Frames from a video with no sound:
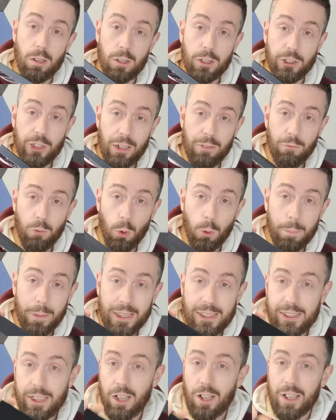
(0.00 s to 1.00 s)
on a Gen 4
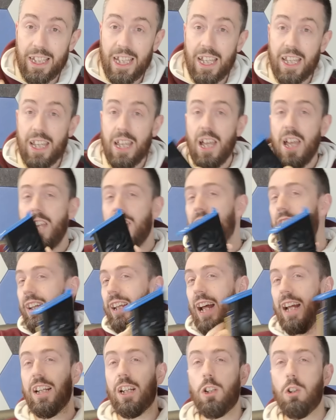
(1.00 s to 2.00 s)
PCIe. You
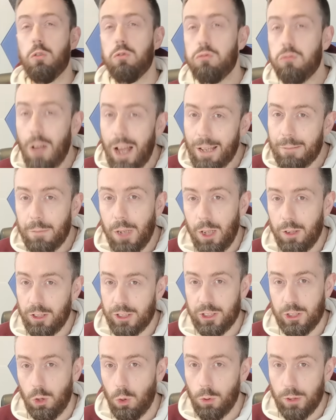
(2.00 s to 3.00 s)
can add a crap load of
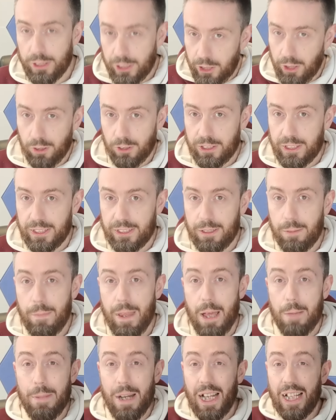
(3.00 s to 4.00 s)
storage to your system
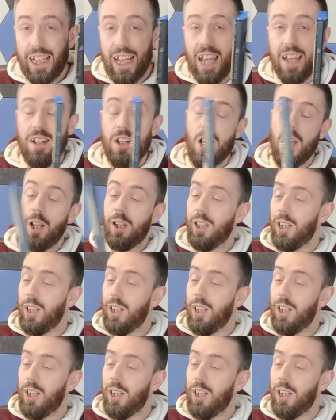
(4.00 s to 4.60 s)
there, but again,